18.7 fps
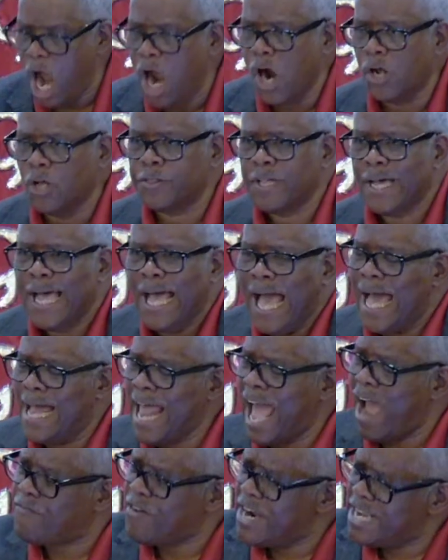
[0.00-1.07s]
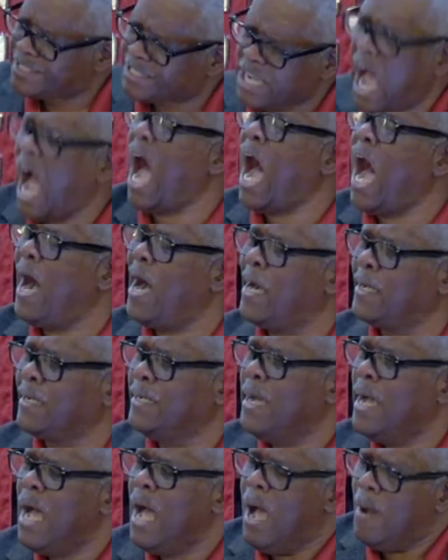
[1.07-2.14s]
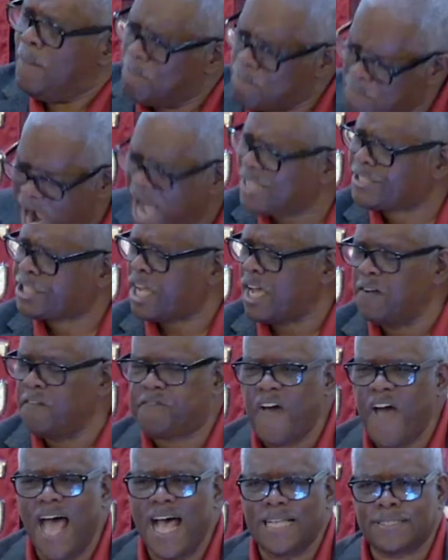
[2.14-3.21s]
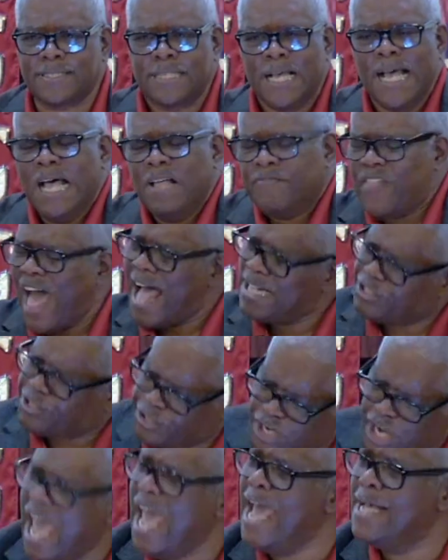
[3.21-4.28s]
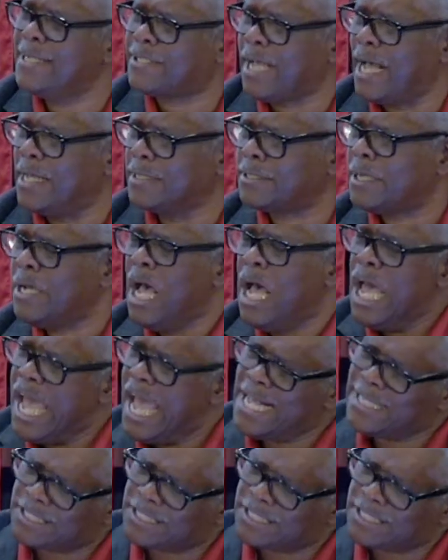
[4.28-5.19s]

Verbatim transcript: earth, and every tongue must confess that Jesus is